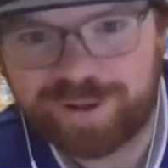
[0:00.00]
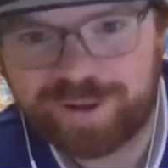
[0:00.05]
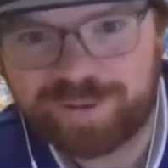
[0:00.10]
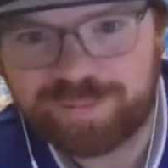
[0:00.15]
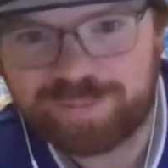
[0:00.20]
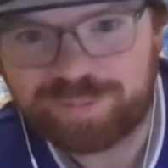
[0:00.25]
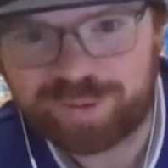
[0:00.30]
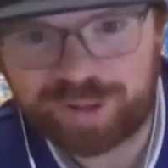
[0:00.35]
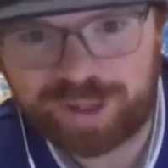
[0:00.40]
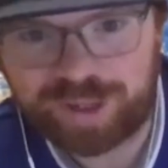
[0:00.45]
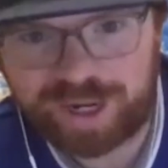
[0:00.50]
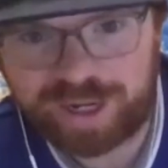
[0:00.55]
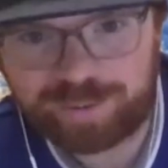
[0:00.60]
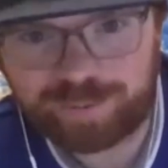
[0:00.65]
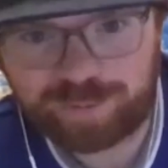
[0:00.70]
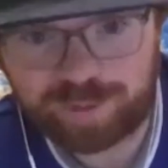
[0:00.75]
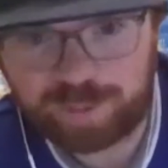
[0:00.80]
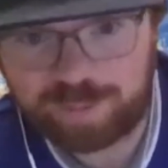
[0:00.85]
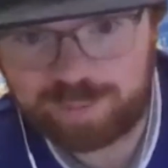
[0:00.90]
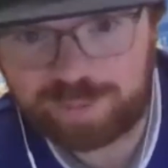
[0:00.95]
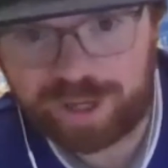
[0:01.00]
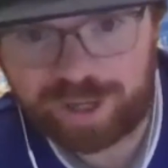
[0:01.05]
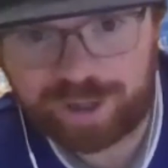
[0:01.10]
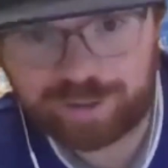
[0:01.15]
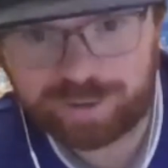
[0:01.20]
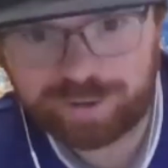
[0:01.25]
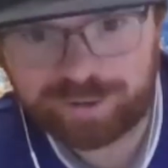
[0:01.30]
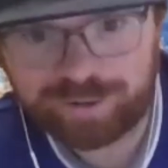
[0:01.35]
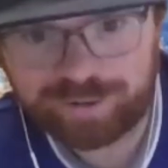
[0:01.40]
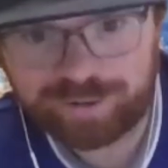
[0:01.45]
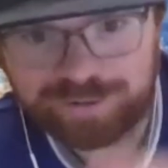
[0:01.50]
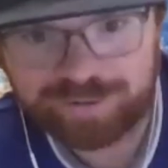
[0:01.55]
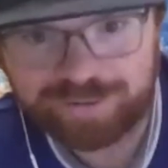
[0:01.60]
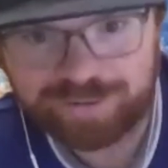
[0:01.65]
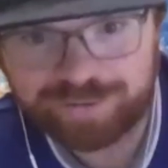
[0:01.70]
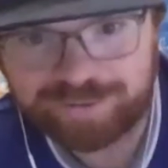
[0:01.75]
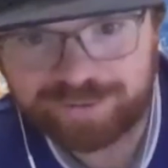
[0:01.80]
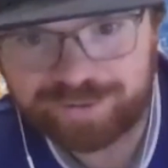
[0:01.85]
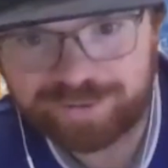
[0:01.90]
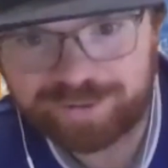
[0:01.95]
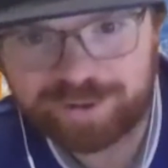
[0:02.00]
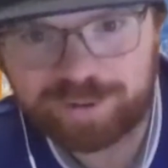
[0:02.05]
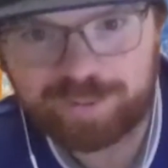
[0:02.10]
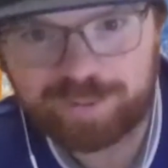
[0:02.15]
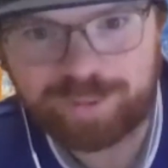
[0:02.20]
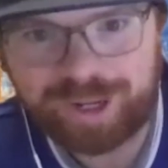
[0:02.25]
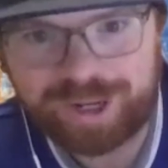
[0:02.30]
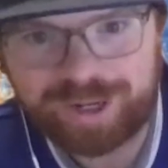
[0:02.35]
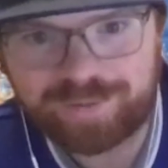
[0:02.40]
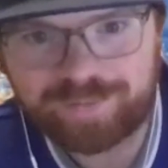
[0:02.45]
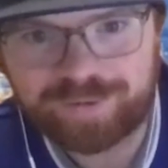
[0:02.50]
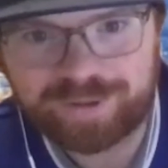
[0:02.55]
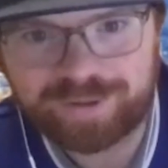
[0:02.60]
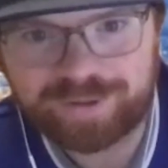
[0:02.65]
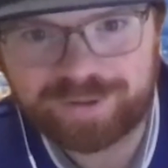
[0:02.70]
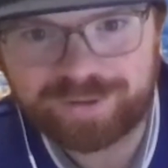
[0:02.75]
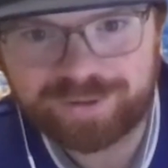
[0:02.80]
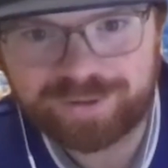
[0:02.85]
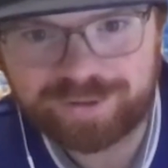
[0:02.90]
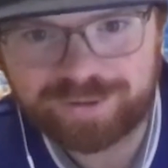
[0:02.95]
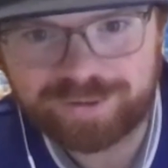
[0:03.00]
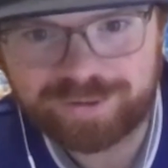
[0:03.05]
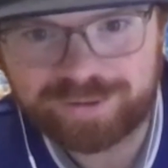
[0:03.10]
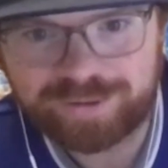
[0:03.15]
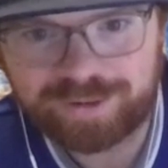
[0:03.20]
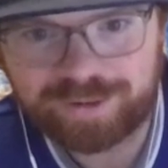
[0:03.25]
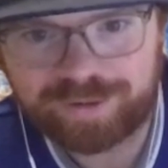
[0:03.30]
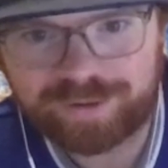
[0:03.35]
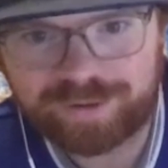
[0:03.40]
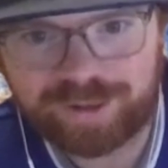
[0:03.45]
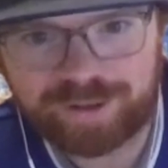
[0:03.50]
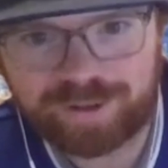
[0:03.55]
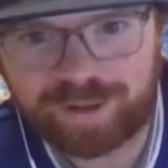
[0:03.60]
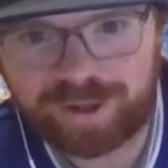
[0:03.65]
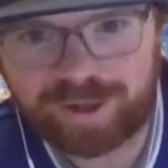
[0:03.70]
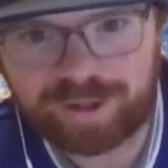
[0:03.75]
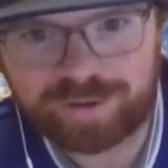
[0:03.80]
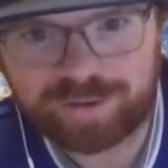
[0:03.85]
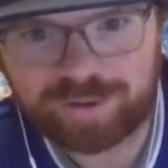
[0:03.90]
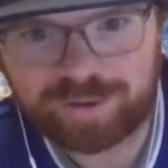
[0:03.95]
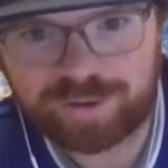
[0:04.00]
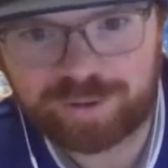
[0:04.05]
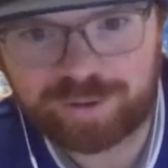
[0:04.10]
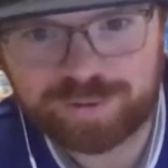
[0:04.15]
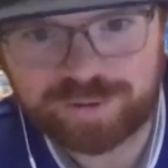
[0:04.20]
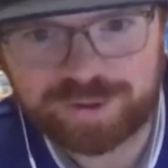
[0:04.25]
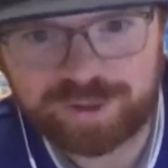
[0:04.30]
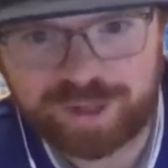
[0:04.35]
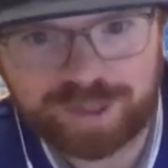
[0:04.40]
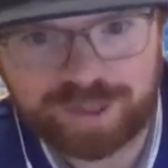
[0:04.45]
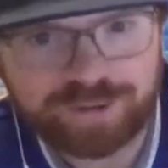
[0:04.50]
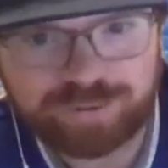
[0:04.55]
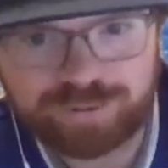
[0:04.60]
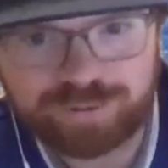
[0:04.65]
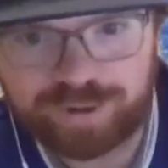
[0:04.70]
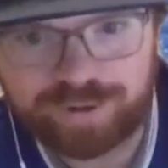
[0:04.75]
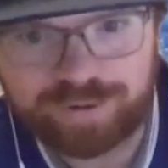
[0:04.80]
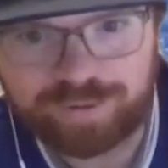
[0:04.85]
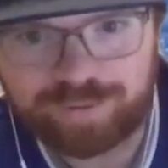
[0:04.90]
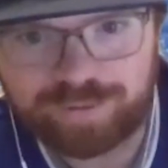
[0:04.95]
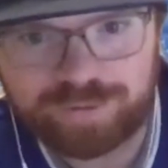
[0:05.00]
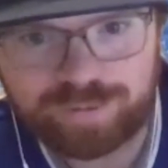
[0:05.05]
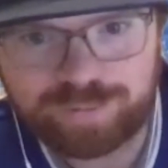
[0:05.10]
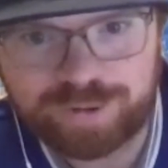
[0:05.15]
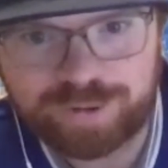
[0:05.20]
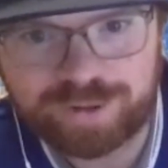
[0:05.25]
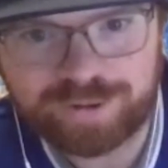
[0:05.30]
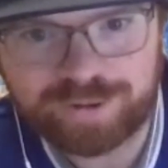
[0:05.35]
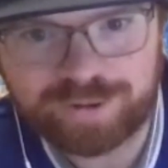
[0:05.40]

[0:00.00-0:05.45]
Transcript: plane with a banner on the back of it that said like the Houston Asterix or something?